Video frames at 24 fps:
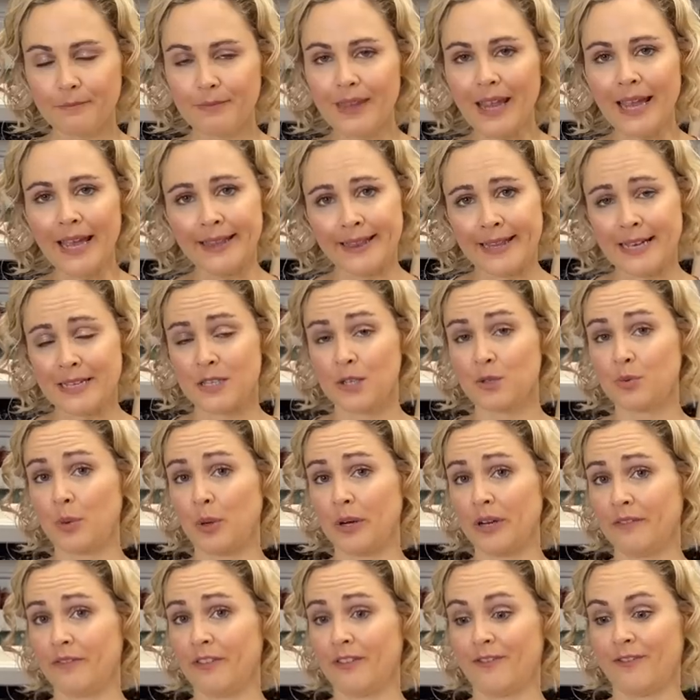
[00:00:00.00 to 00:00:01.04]
And this is
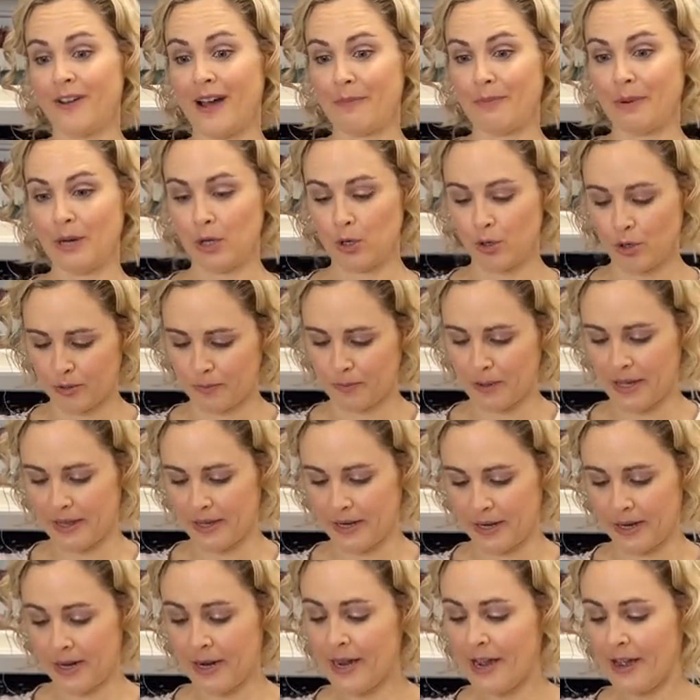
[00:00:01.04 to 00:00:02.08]
one of the Fabric
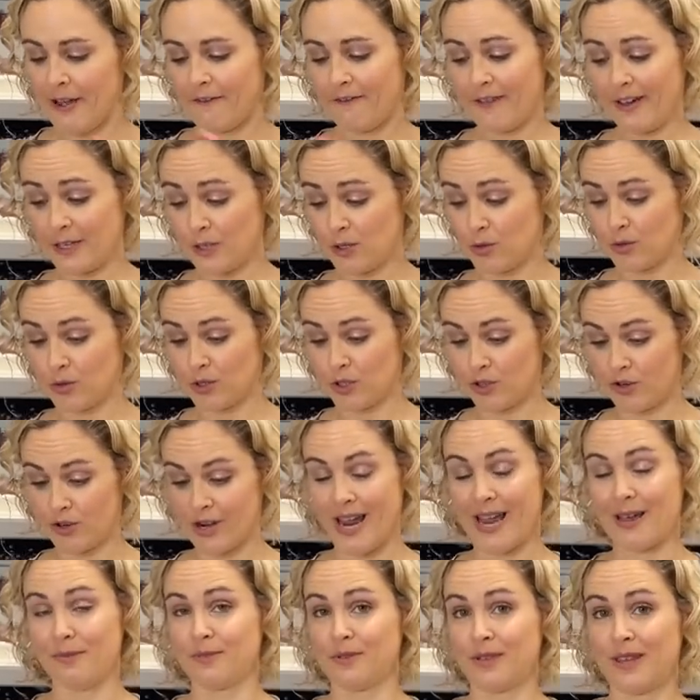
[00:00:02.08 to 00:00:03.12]
Godmother Viscose
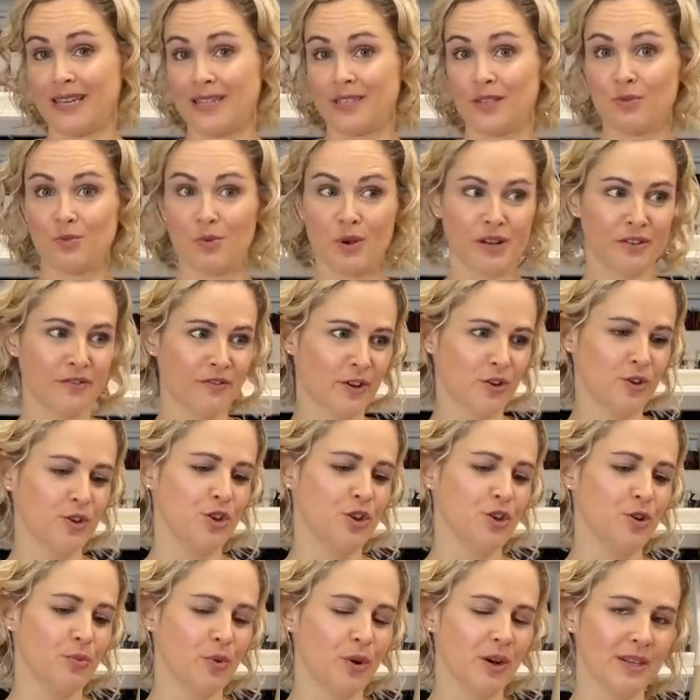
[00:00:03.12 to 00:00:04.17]
Crepes. This is one of their
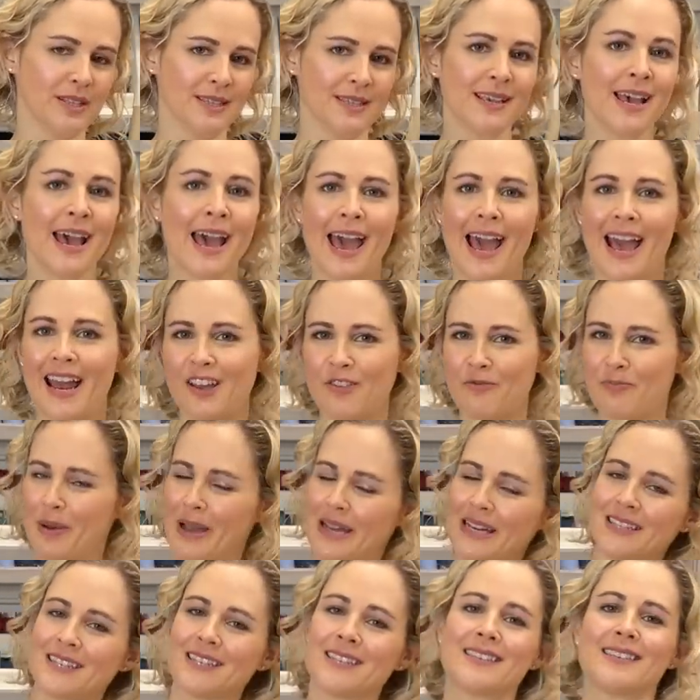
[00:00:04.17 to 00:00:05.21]
new ones. And I've
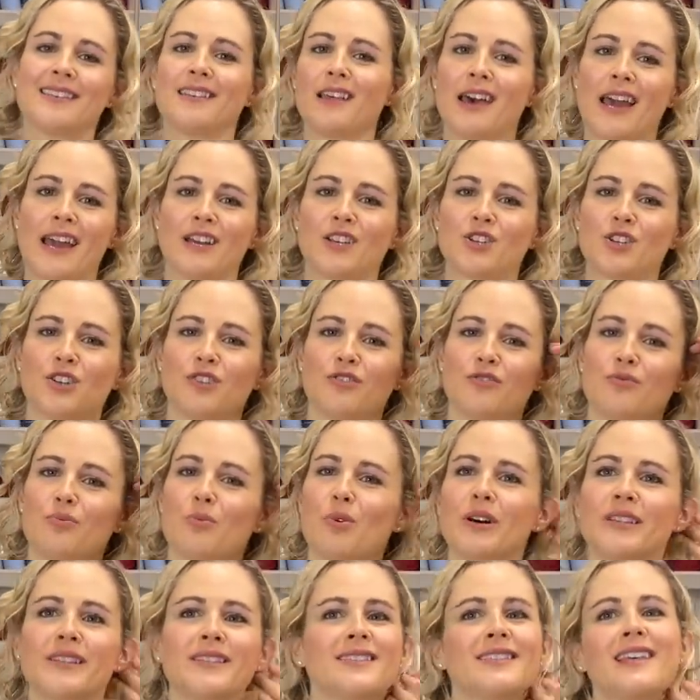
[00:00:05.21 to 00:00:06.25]
picked a selection of
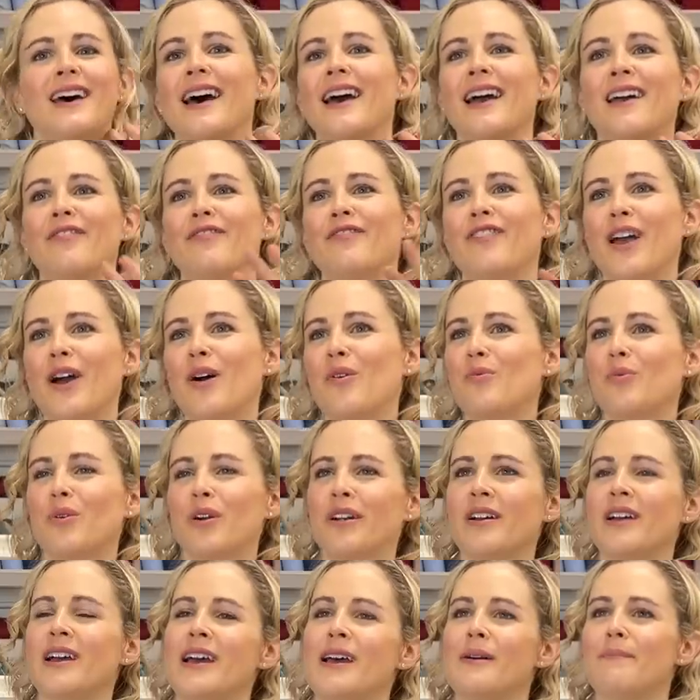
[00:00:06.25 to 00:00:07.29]
ones that I felt
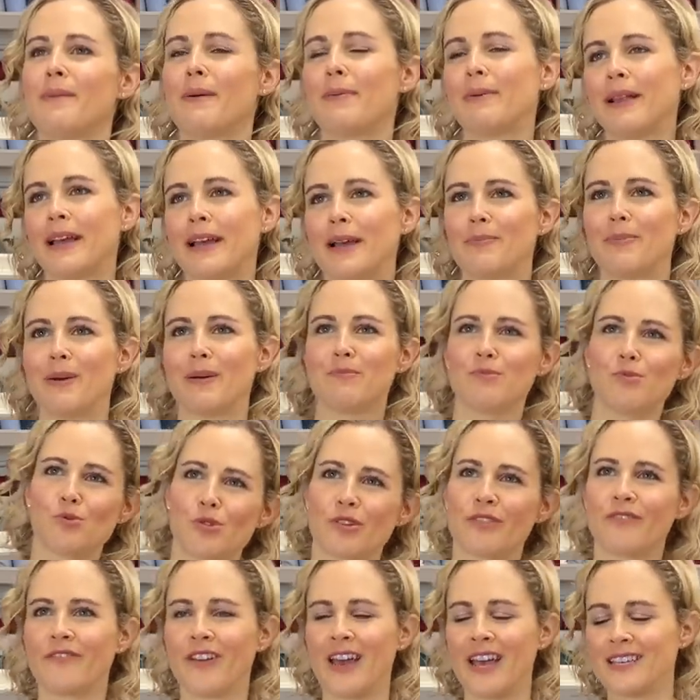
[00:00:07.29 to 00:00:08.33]
were maybe like a bit
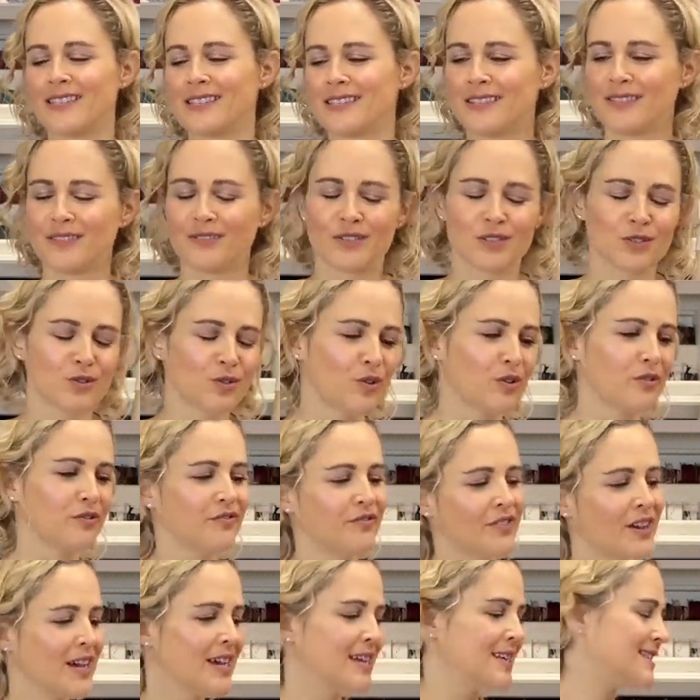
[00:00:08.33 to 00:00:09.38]
more festive, sort of
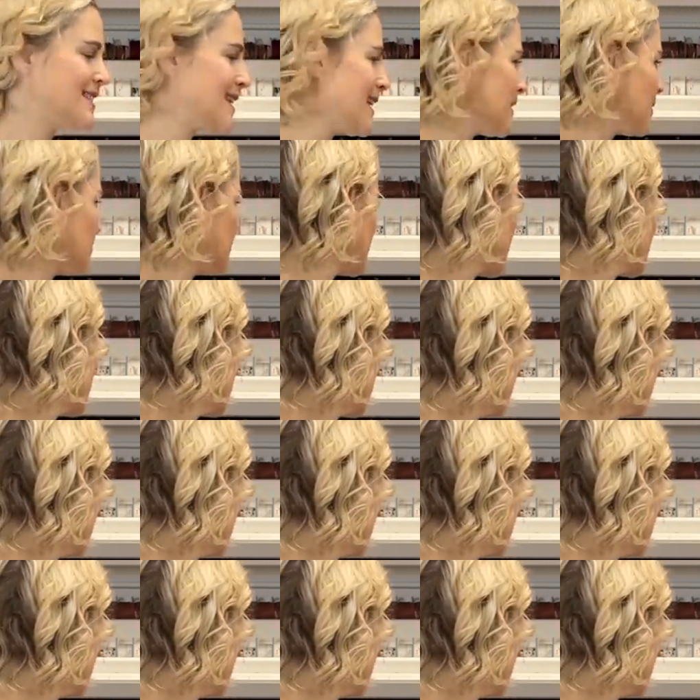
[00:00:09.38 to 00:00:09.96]
celebration